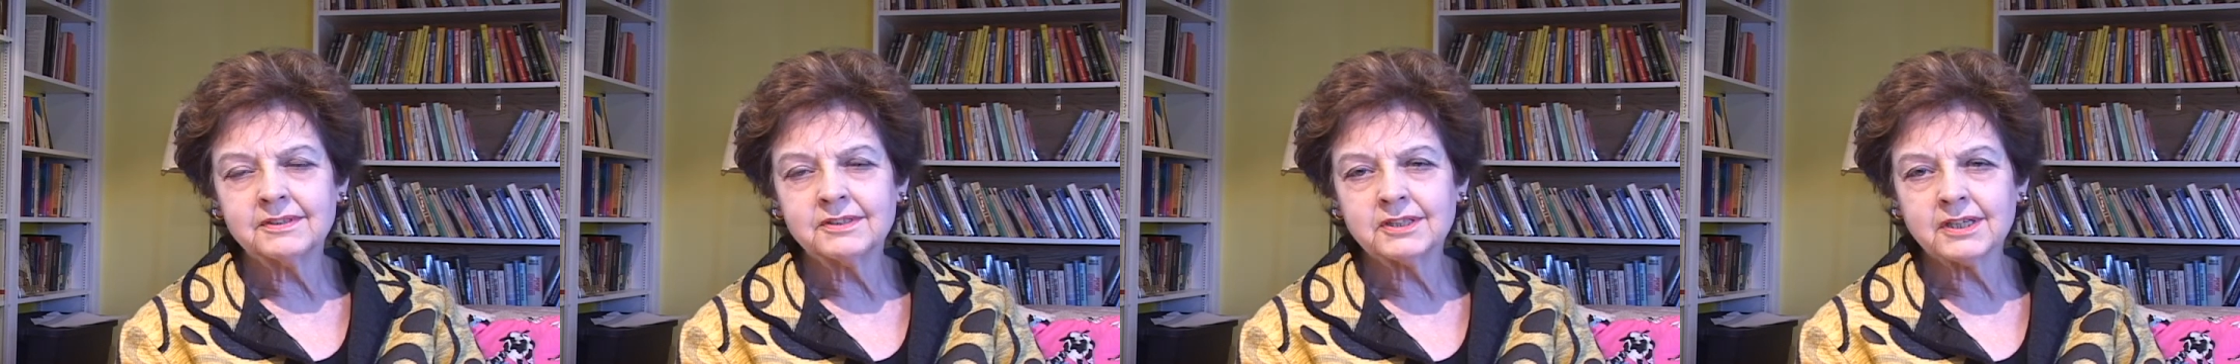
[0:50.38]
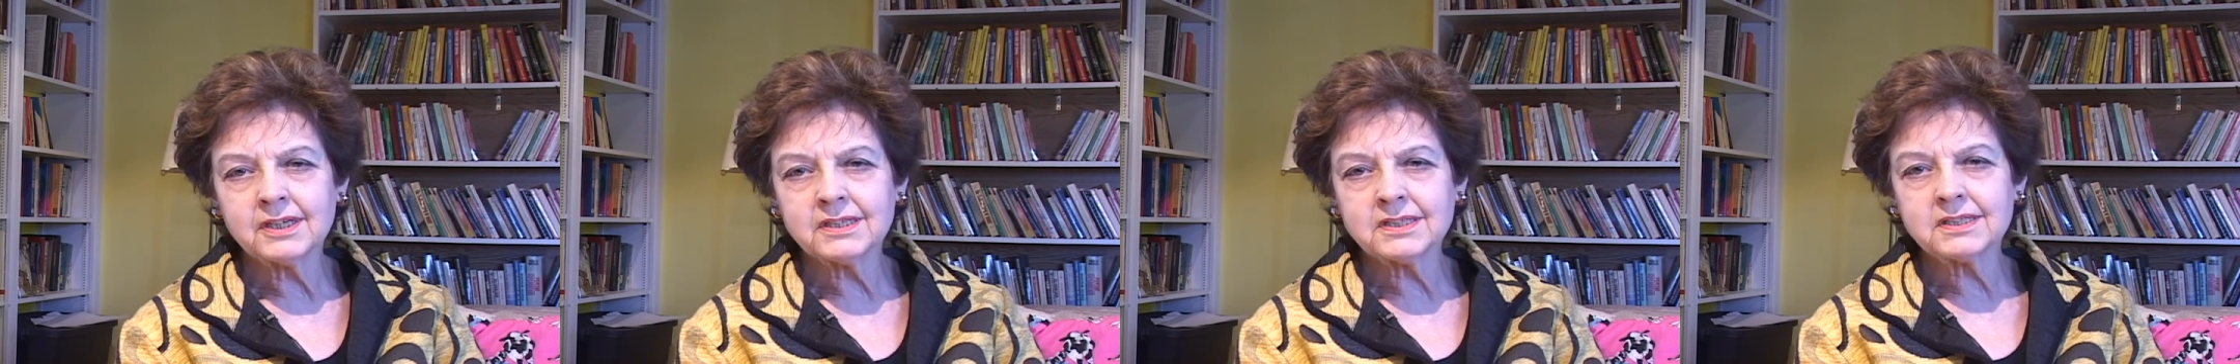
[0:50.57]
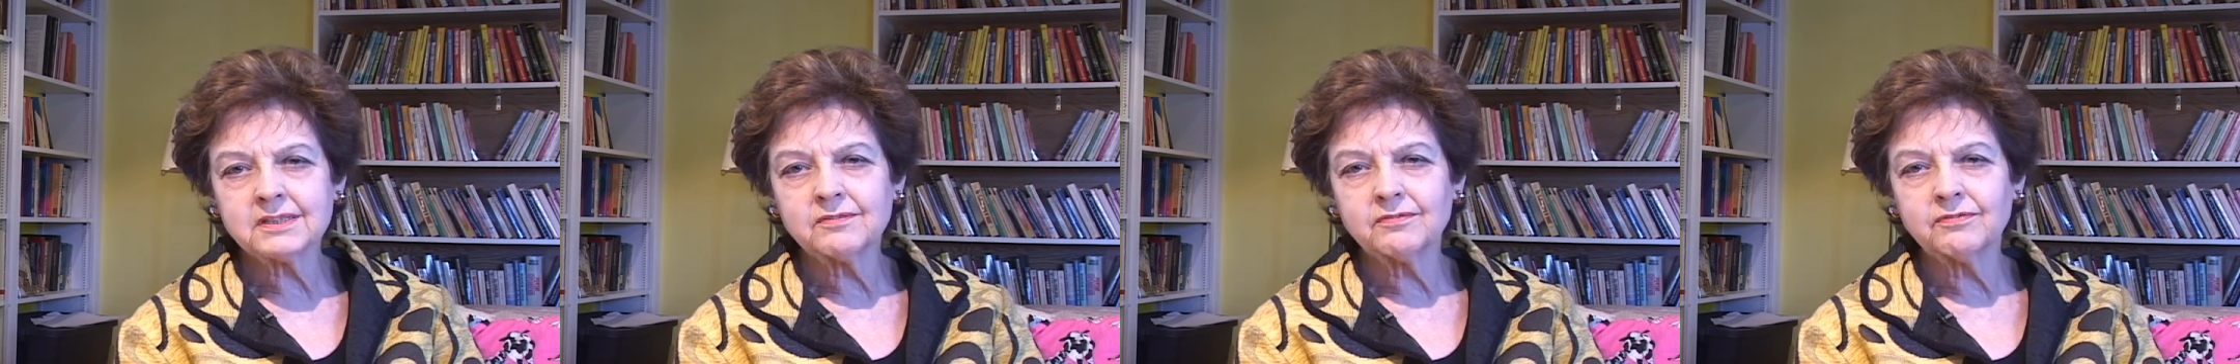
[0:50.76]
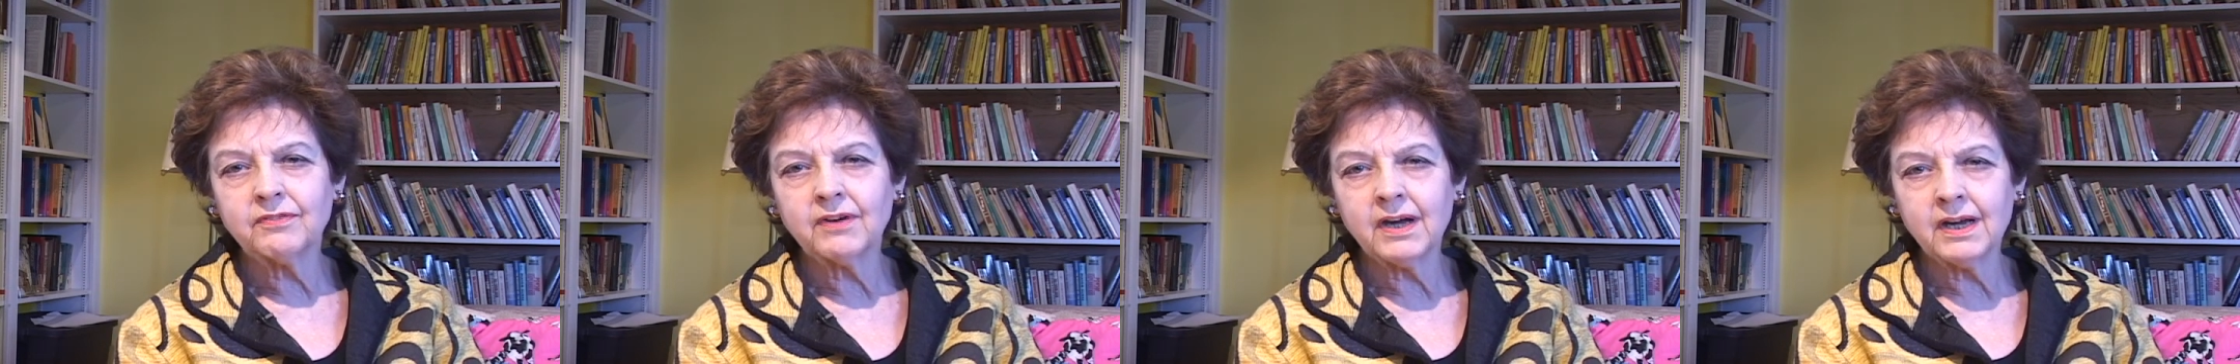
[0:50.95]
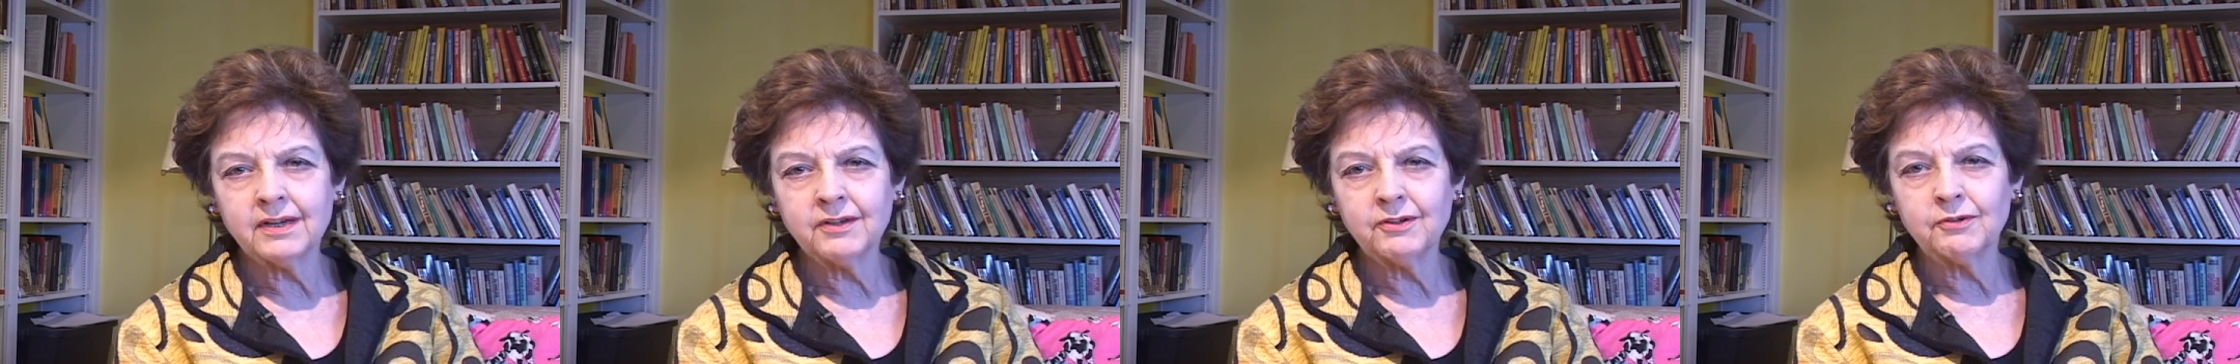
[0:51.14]
just
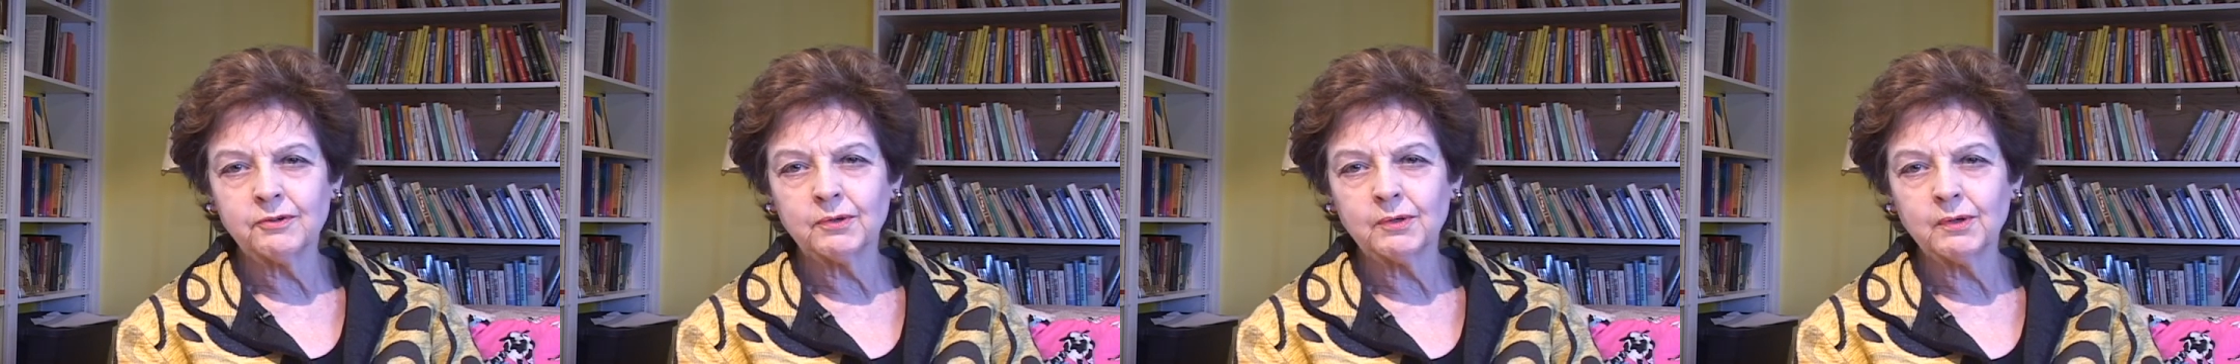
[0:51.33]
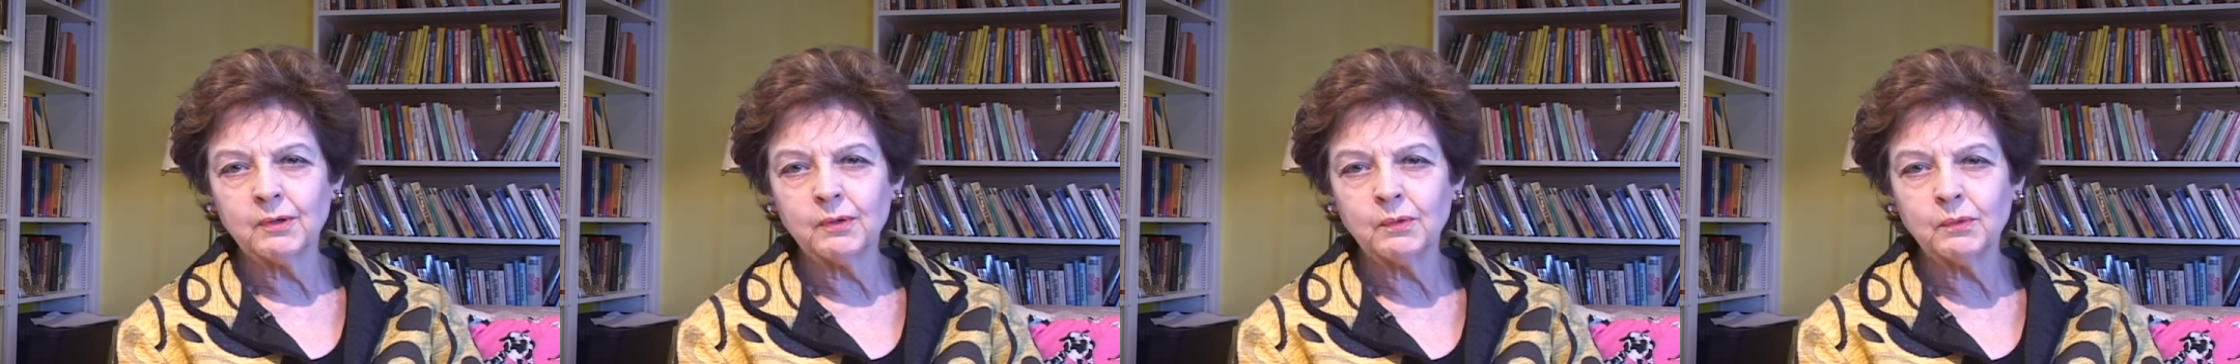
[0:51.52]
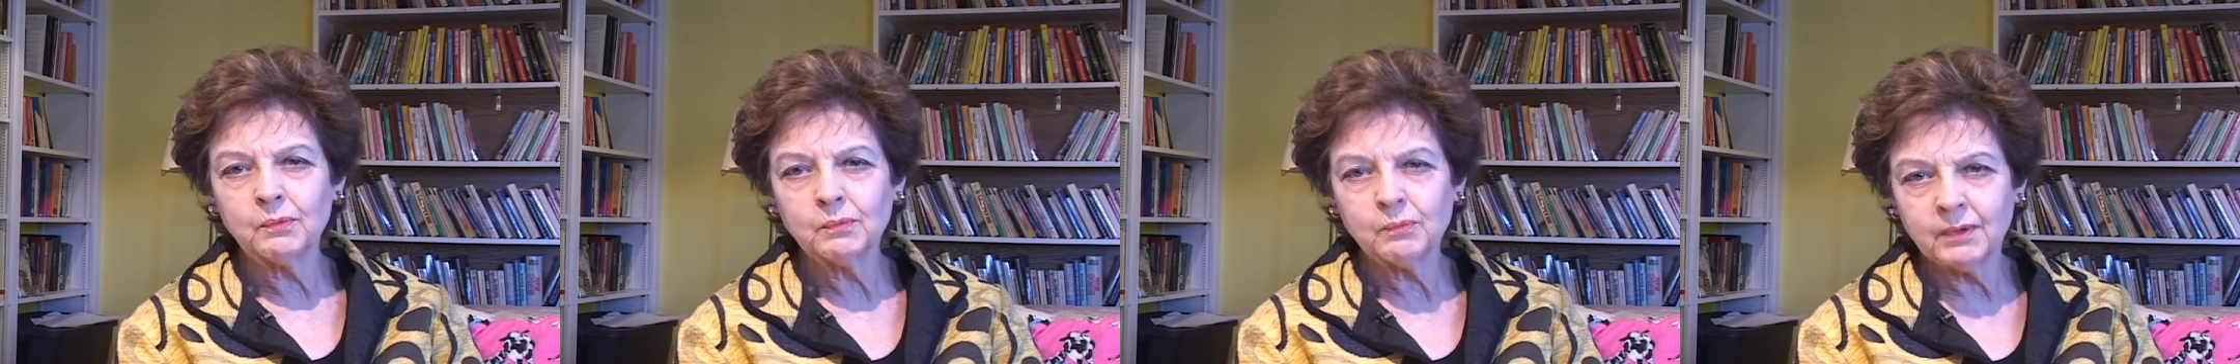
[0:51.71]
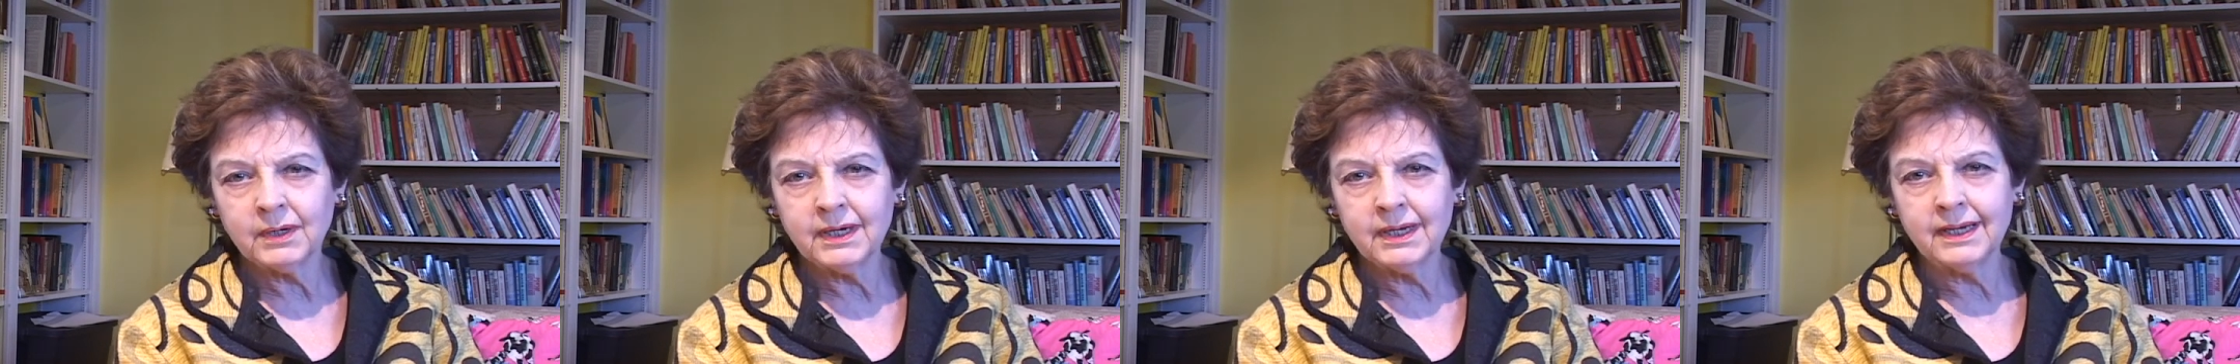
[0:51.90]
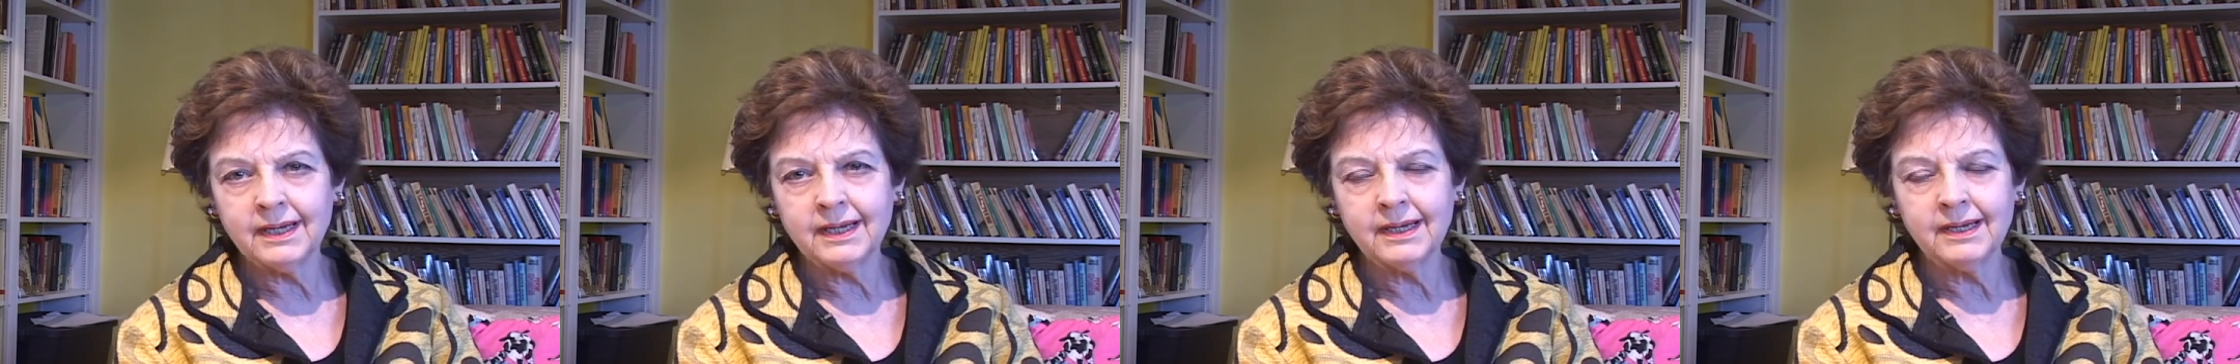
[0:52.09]
find your own
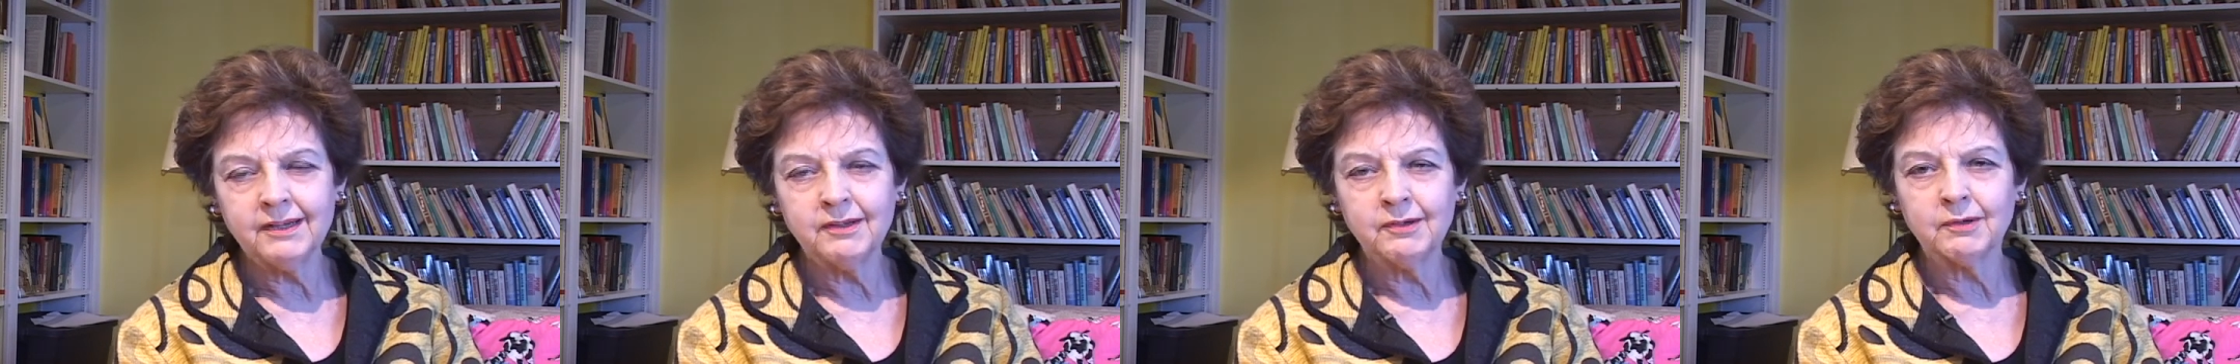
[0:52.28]
way,